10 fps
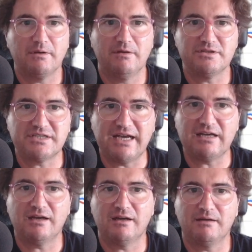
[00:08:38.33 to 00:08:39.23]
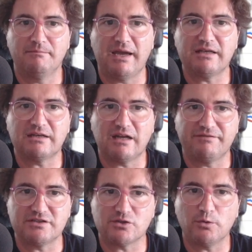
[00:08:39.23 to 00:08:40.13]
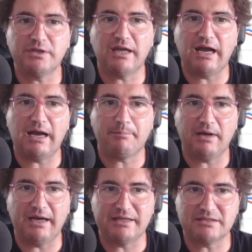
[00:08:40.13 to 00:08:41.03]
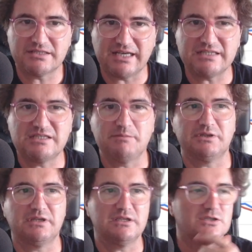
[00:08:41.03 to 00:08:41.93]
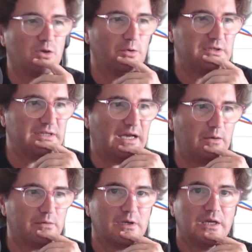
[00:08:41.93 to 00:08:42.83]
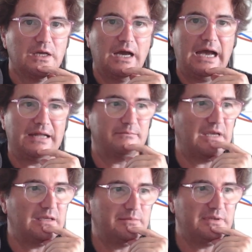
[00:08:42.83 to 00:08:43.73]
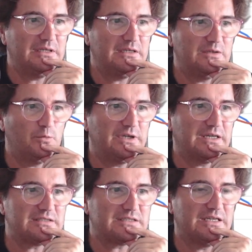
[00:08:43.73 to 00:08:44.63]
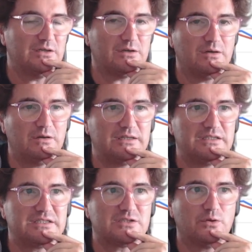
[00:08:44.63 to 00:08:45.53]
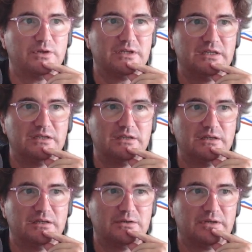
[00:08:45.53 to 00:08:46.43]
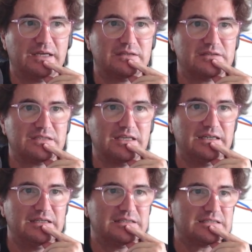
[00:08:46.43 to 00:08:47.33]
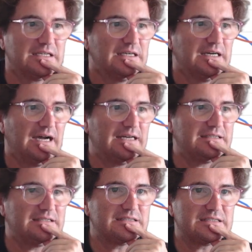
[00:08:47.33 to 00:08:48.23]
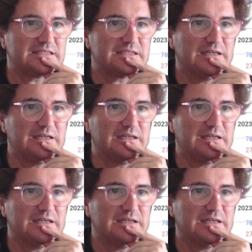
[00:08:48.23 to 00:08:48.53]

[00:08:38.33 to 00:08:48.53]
Minecraft is going up and ChatGPT is going down. And maybe we can say no, and this is going in the United States, and this is